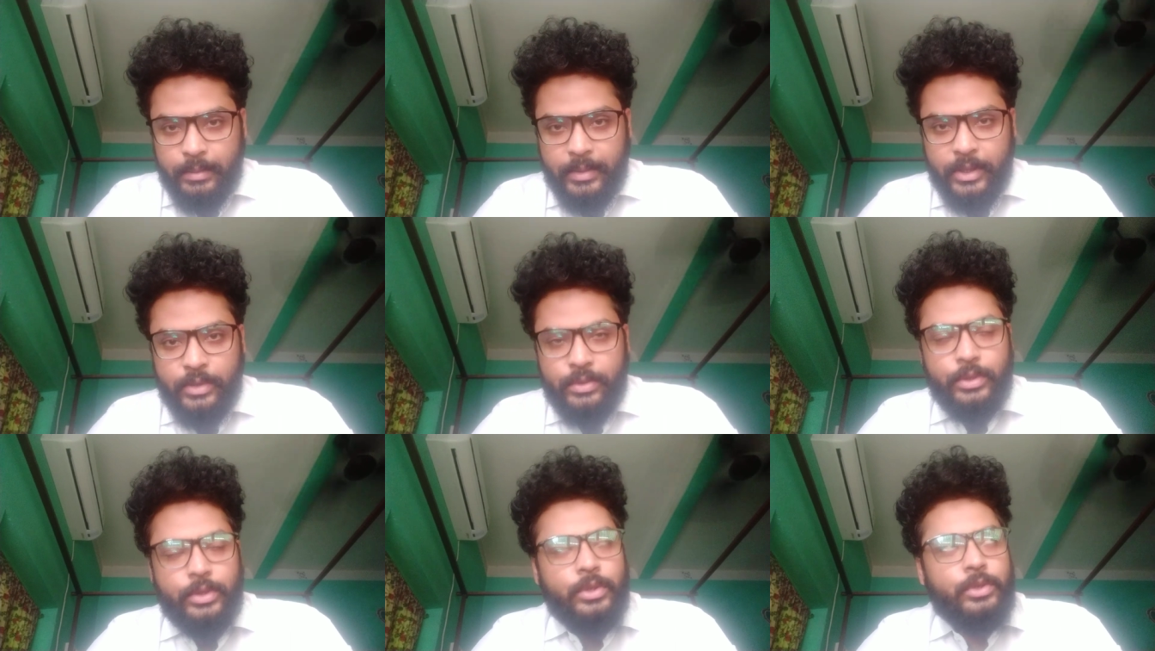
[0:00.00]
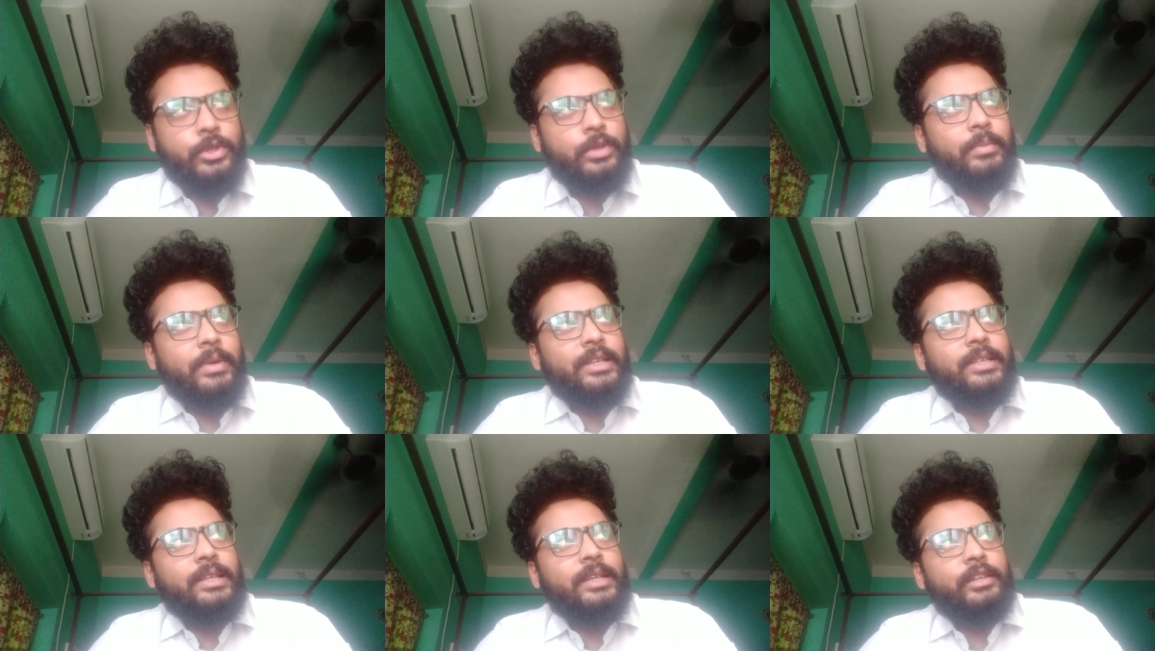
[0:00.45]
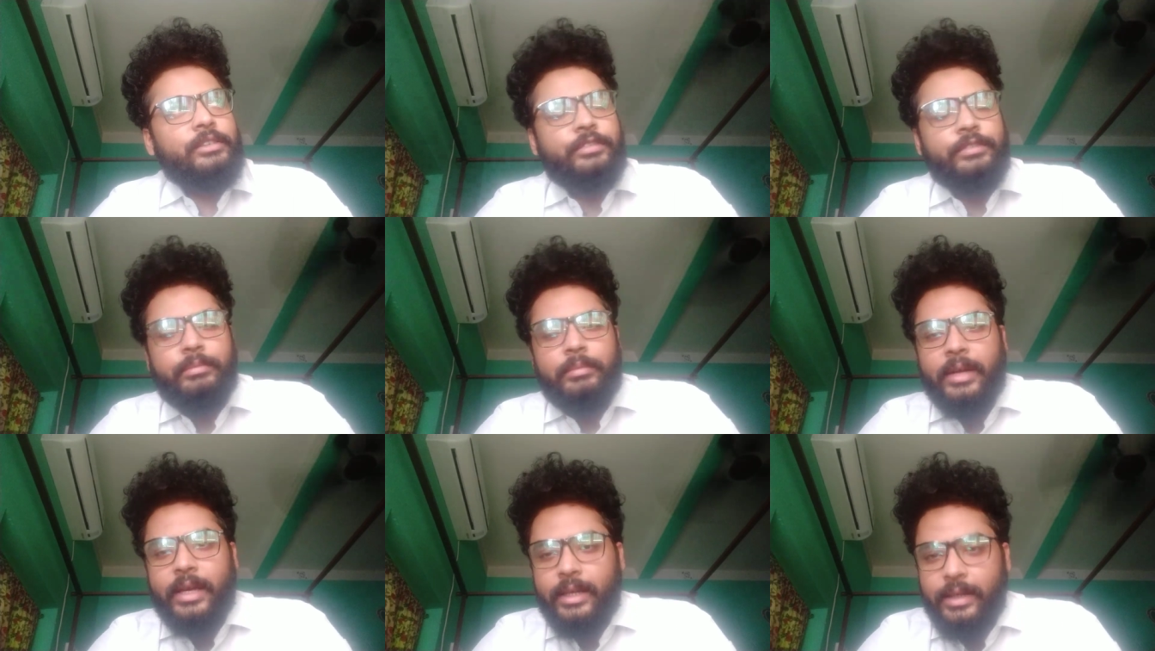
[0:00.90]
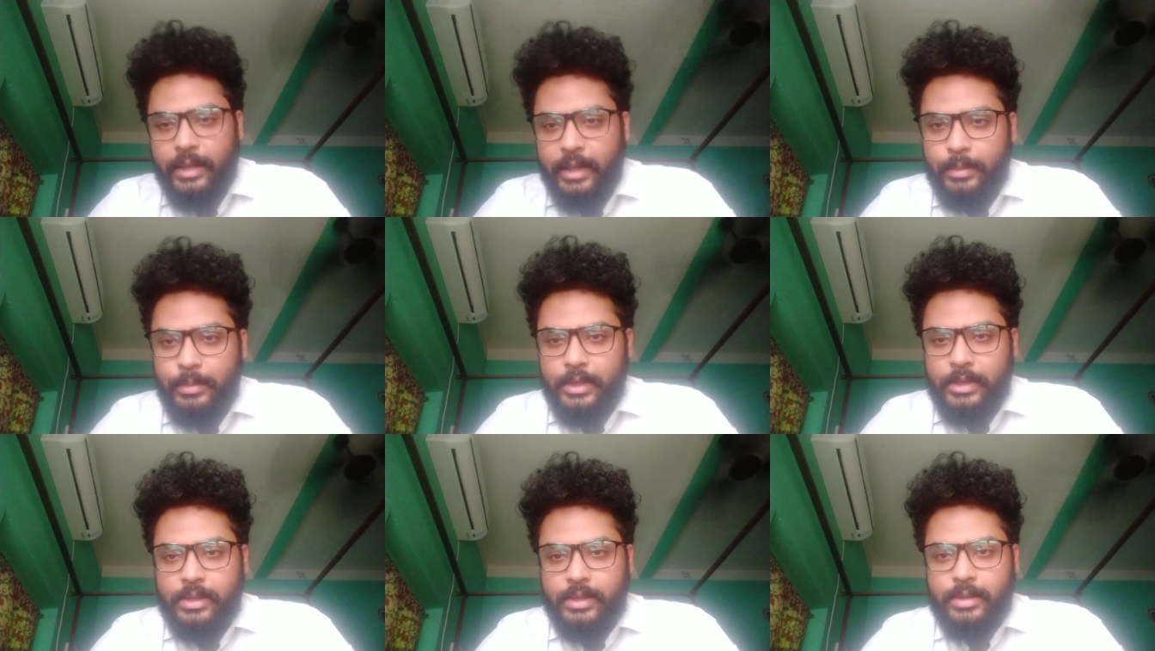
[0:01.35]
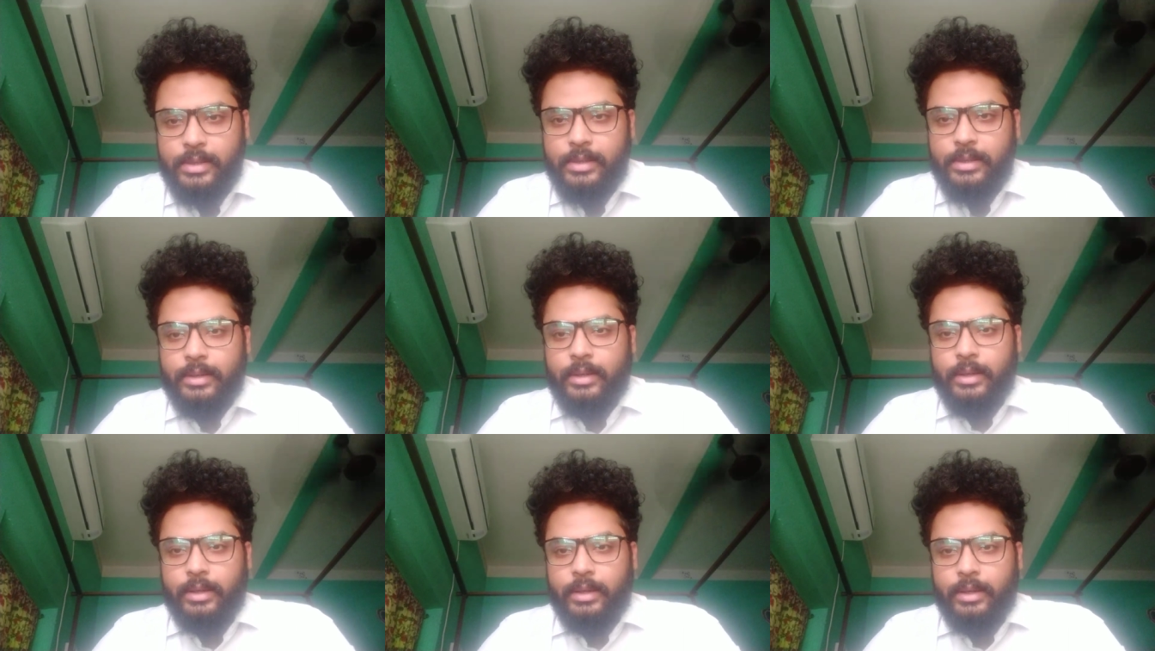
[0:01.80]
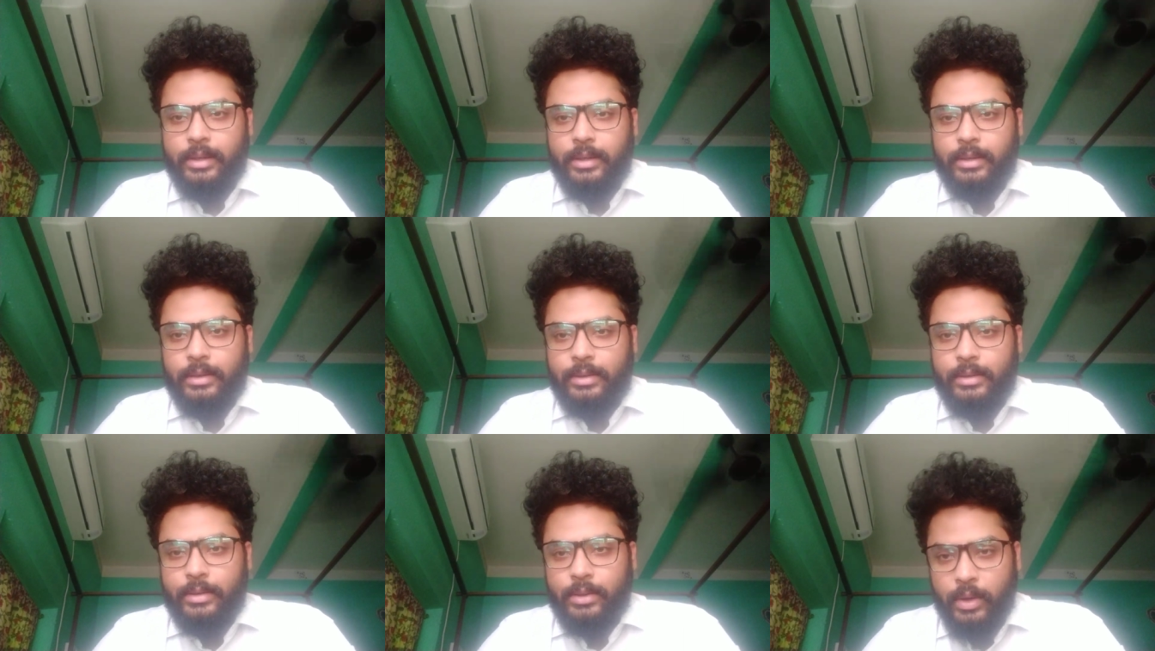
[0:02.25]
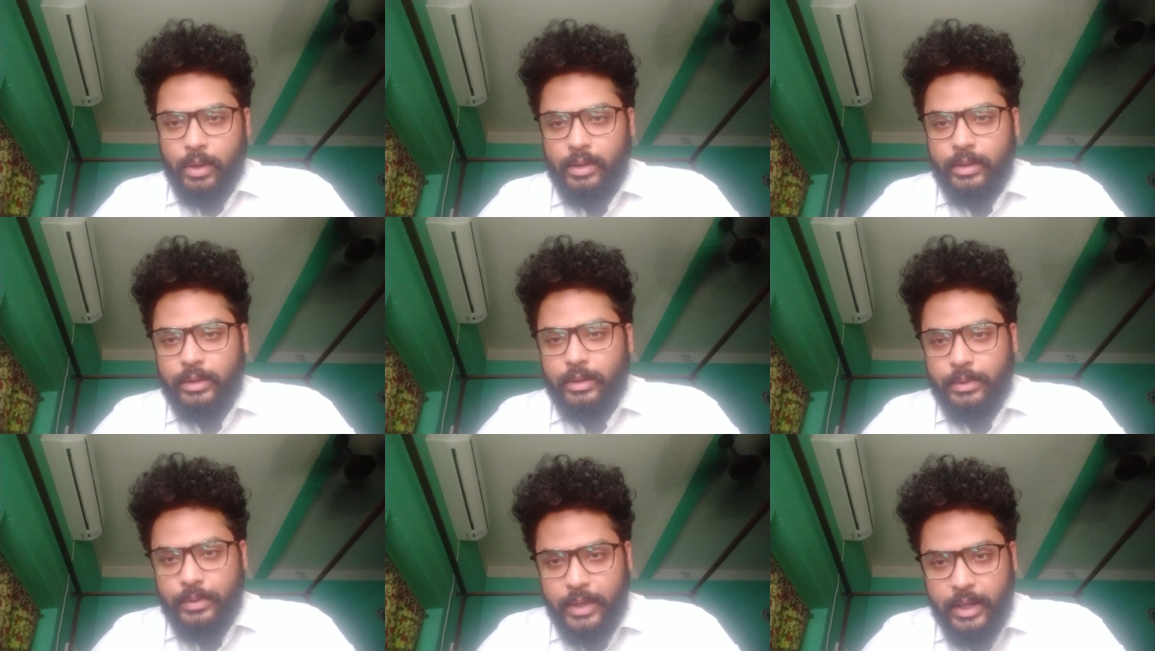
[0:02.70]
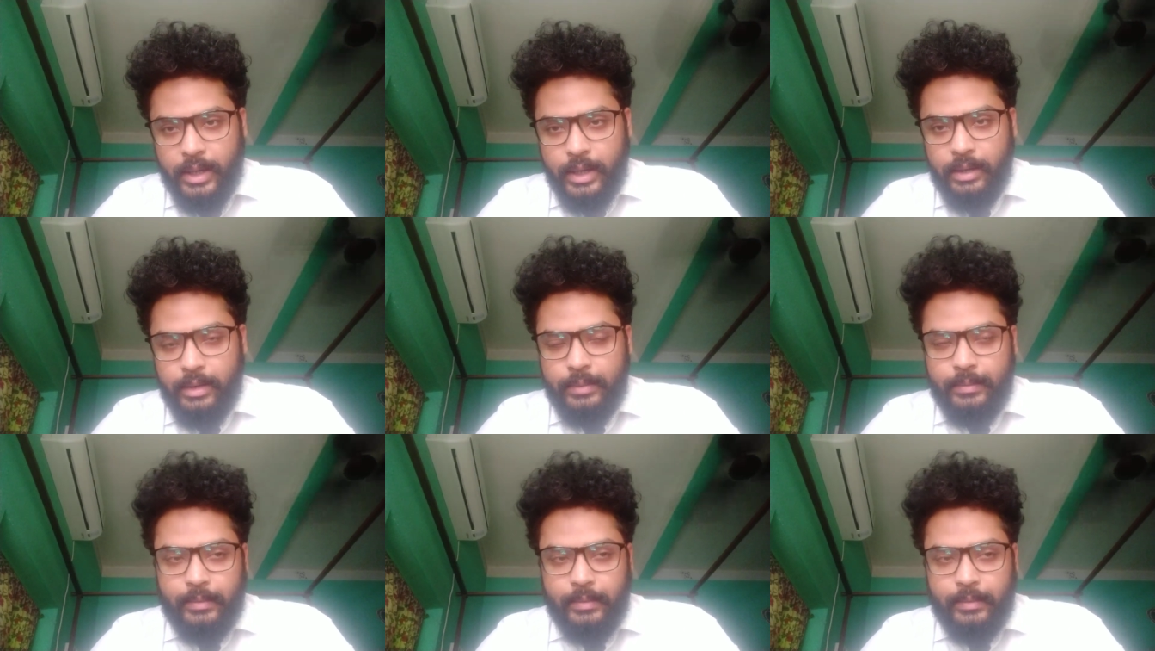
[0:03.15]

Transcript: me introduce myself my name is uh, Ranit